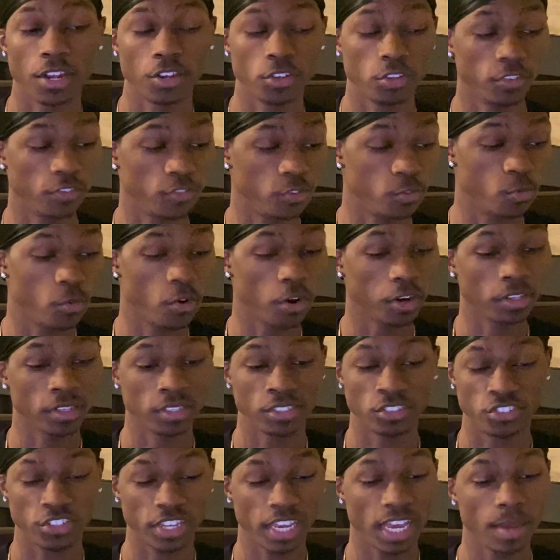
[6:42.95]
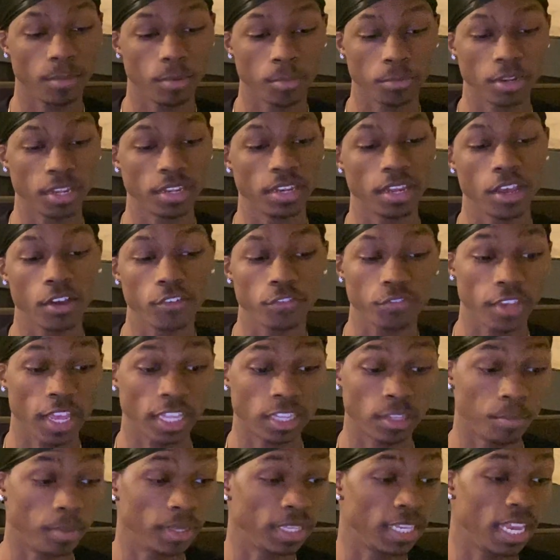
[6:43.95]
If you want to jab them to death at
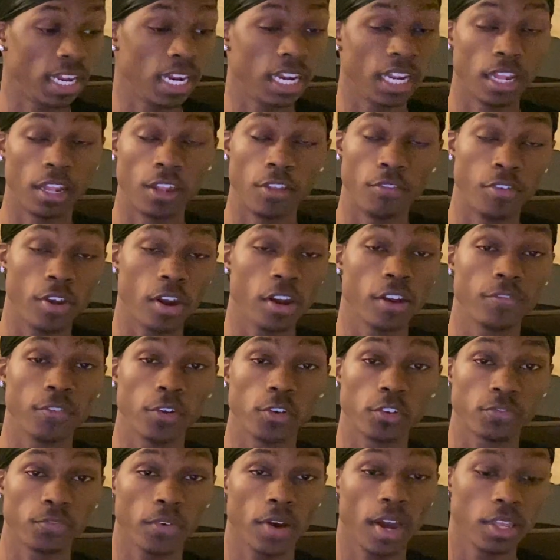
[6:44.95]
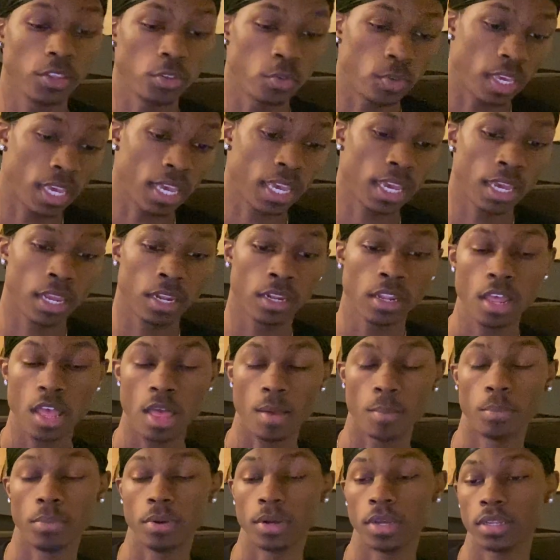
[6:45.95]
the beginning of the very first fight, you can,
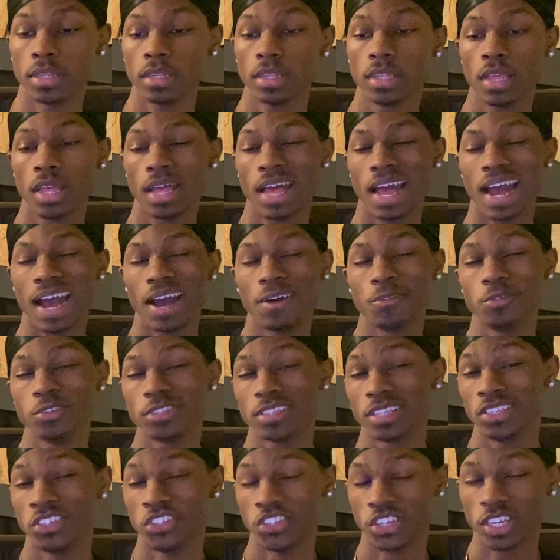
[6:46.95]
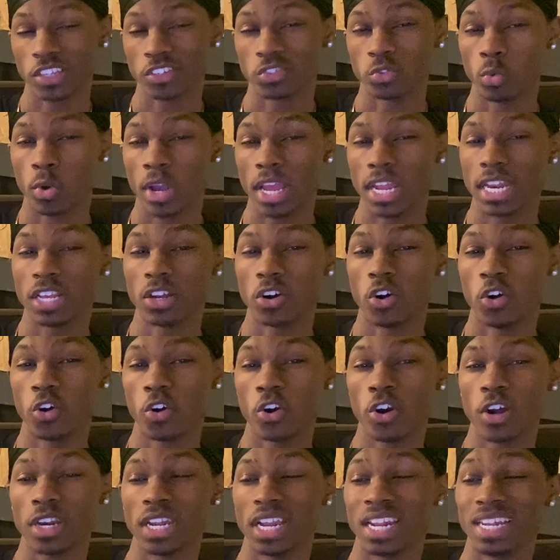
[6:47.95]
but I would suggest waiting
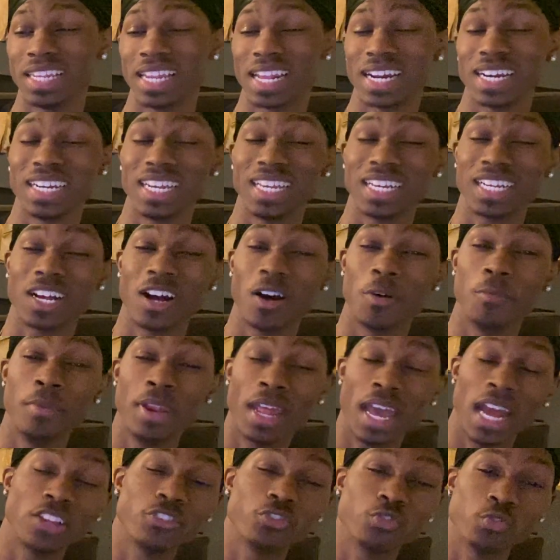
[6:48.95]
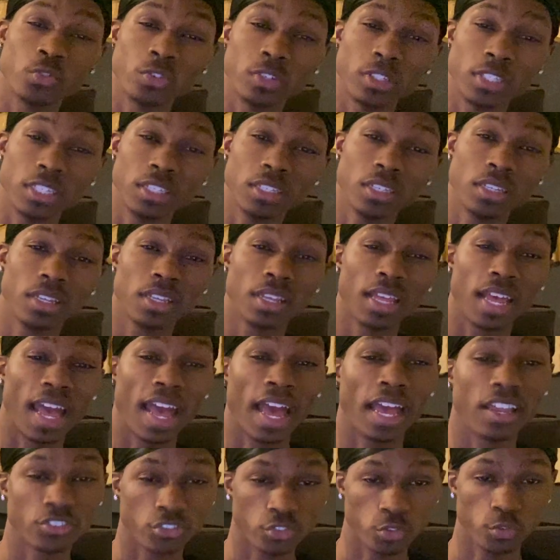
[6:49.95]
on and letting it come naturally
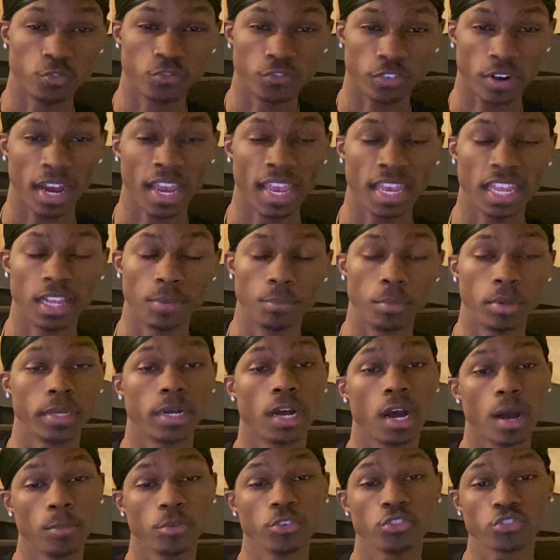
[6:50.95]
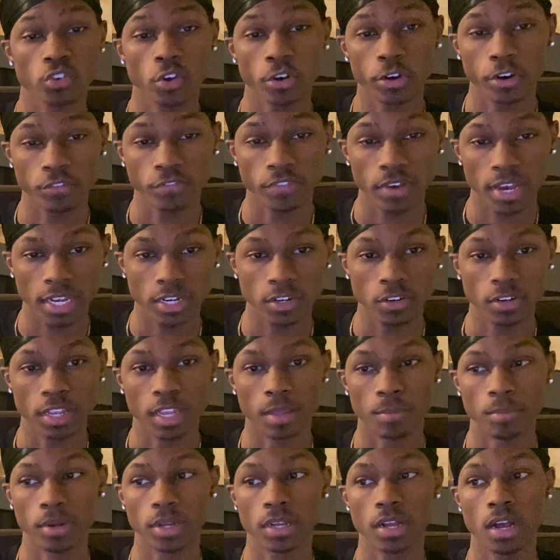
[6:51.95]
as you fight and become a stronger fighter
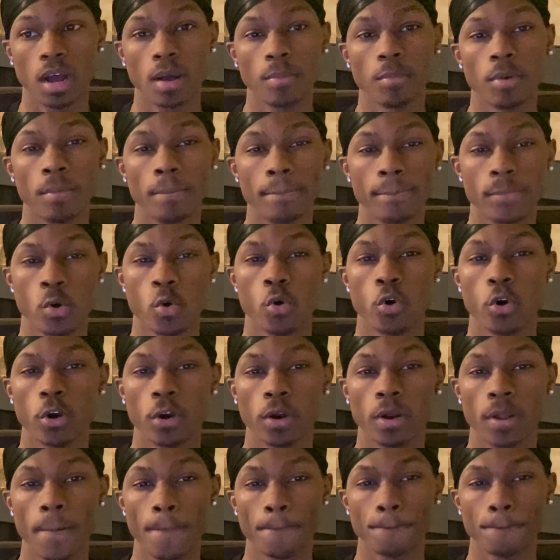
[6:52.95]
and become a more,